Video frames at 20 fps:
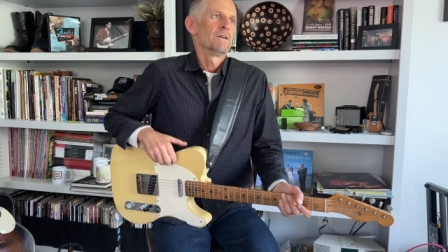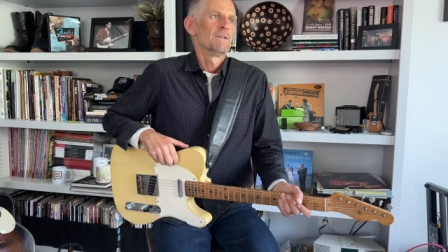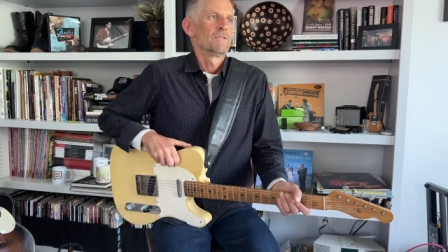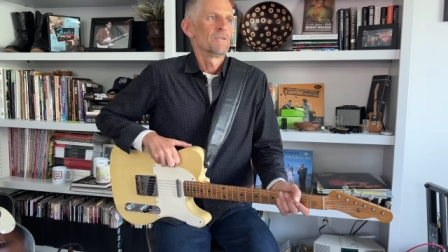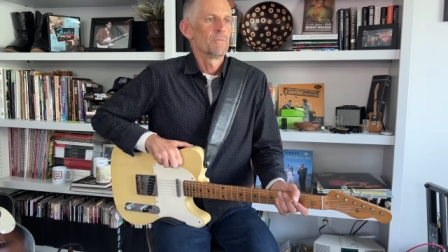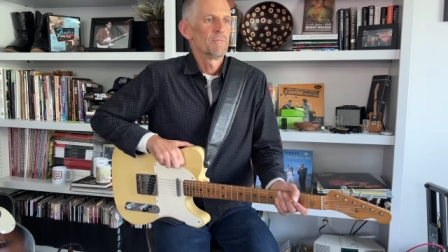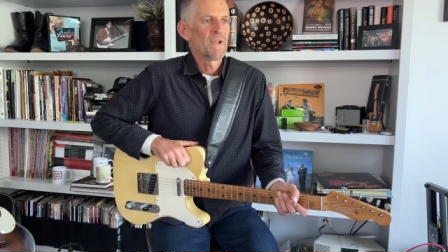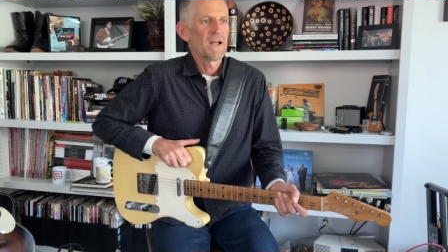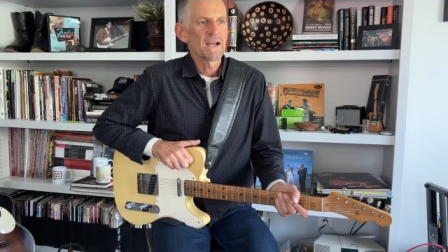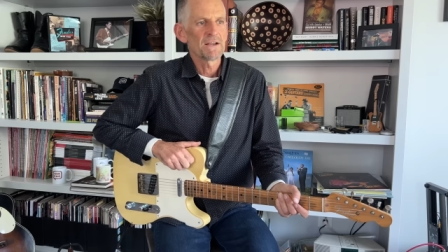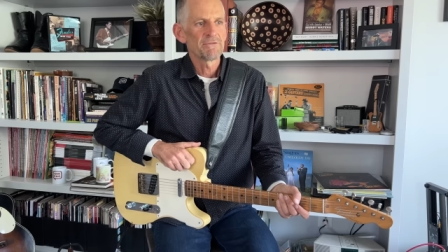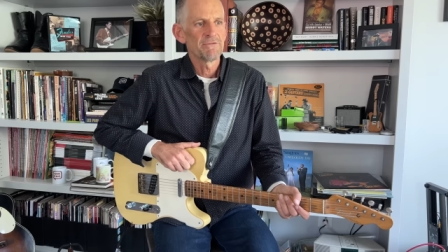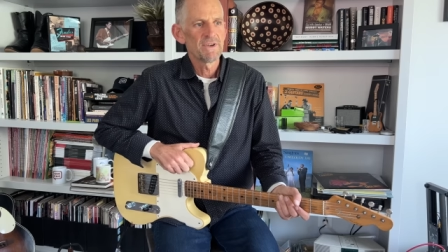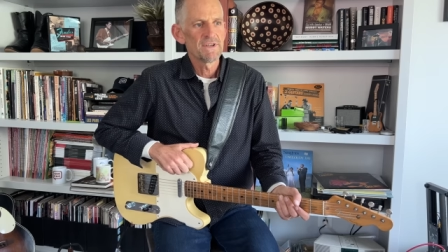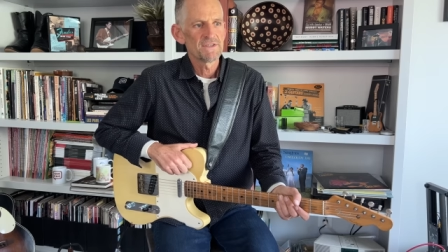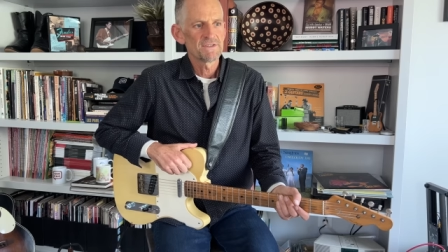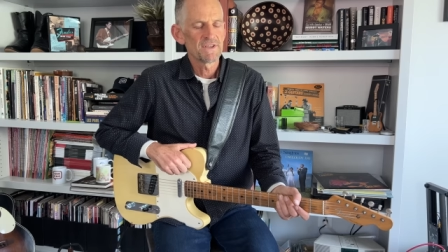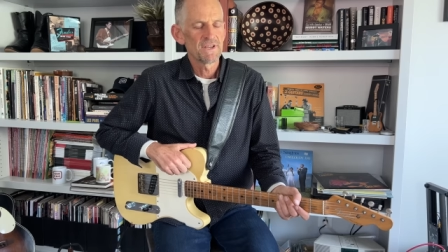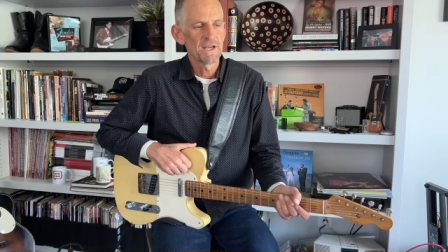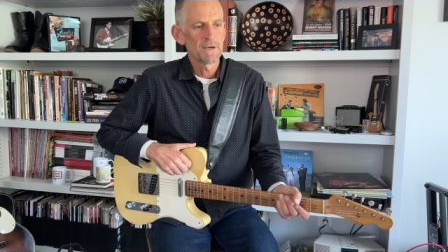the
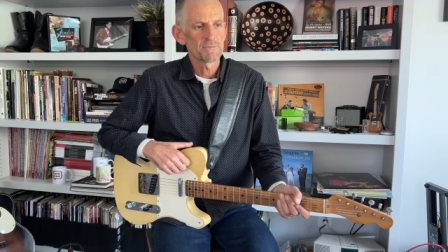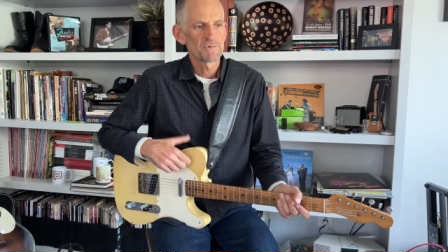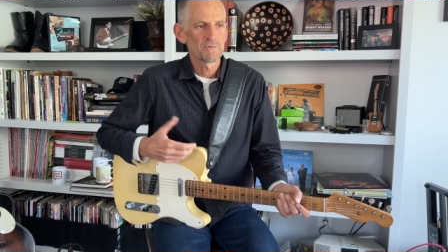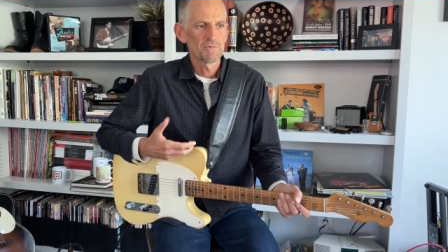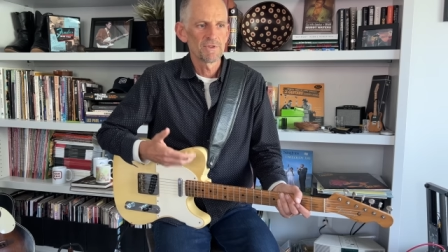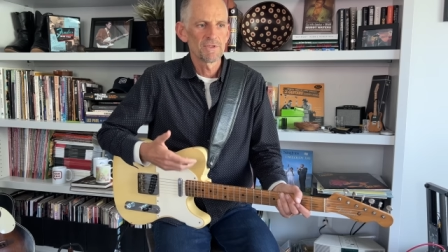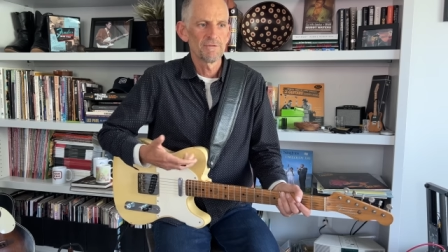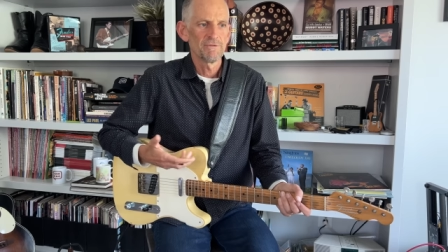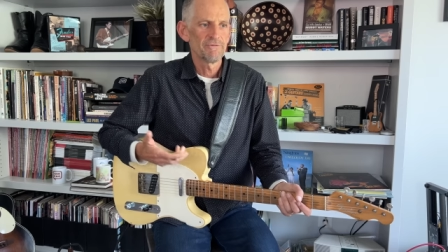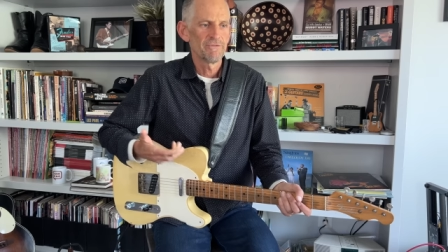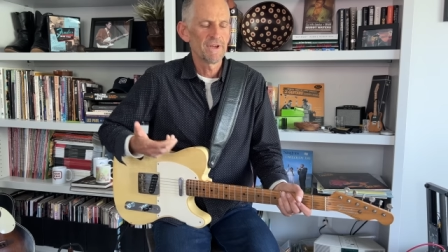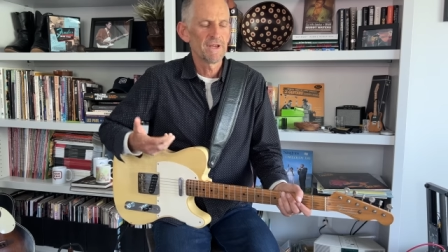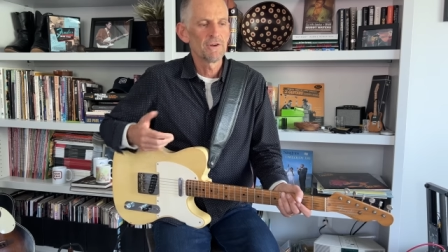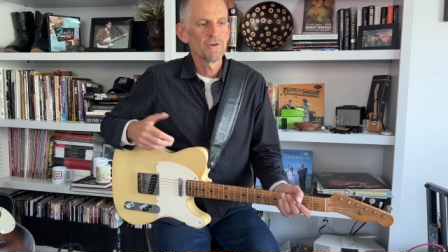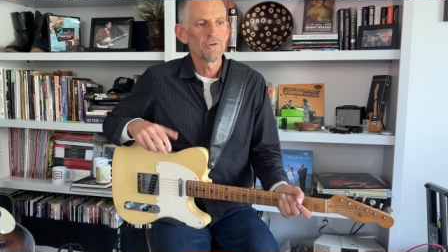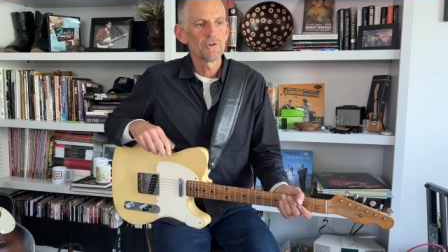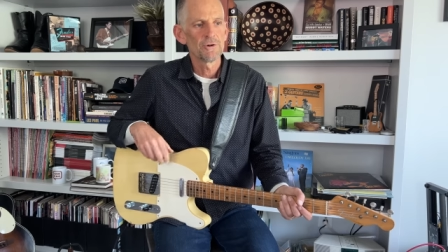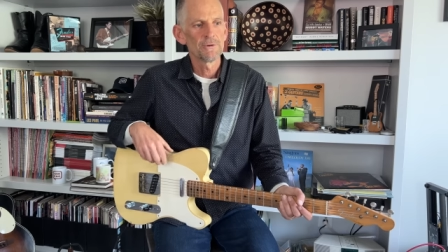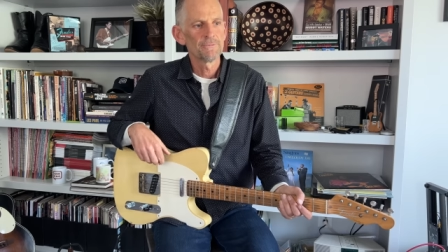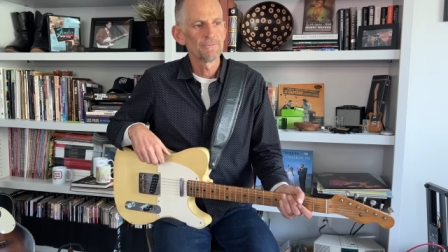blackface amps with a
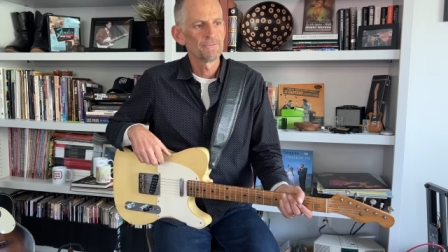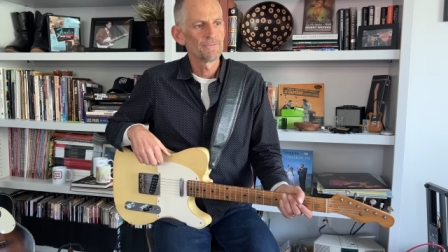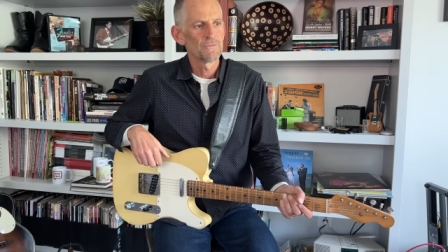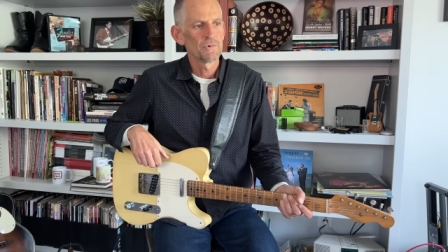Fender,